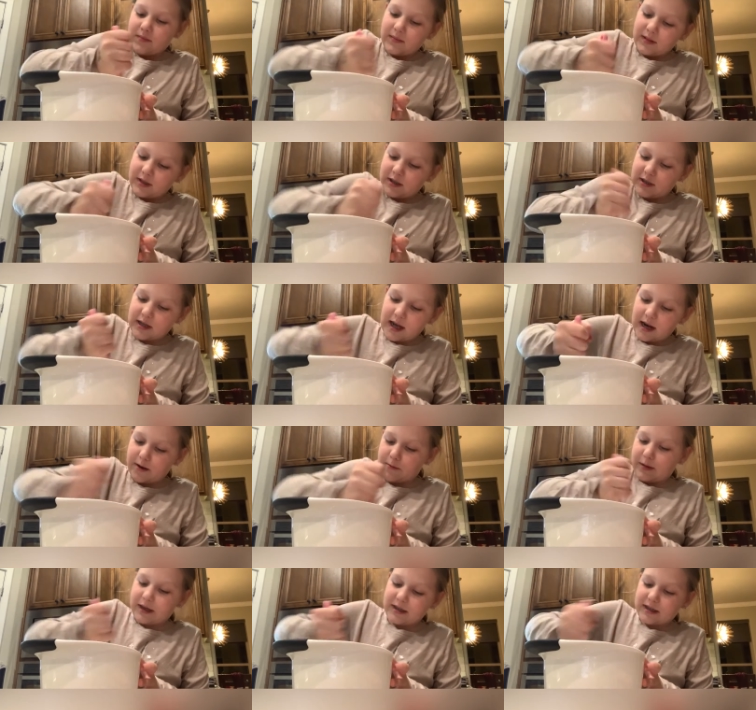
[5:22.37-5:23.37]
Just gotta
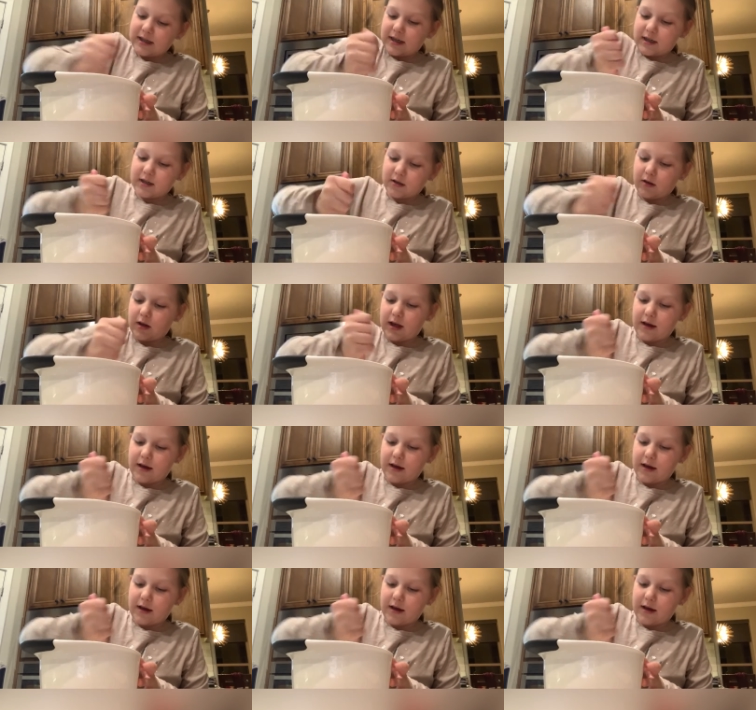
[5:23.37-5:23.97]
mix it until